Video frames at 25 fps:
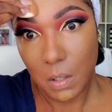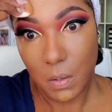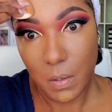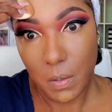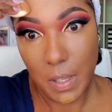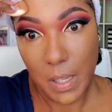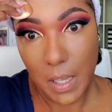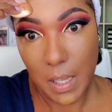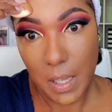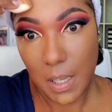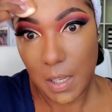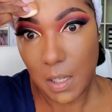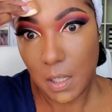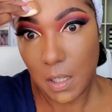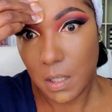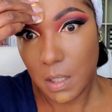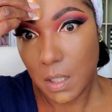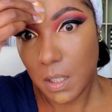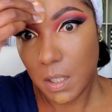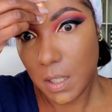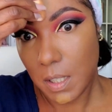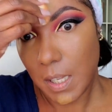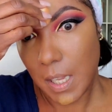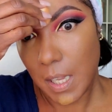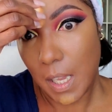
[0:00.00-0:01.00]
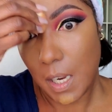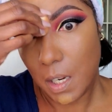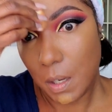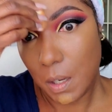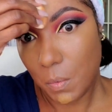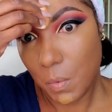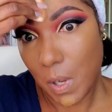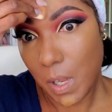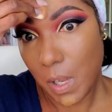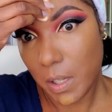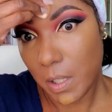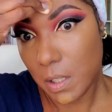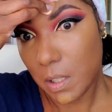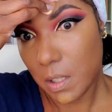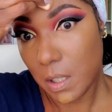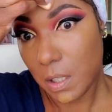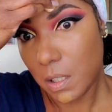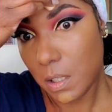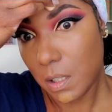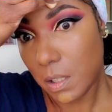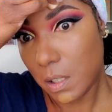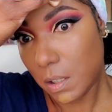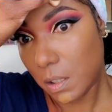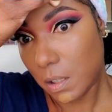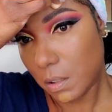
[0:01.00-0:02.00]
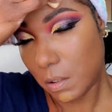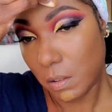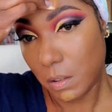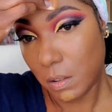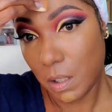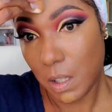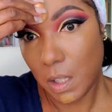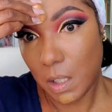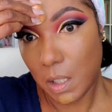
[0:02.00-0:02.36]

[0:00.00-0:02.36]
go ahead and set it while it's still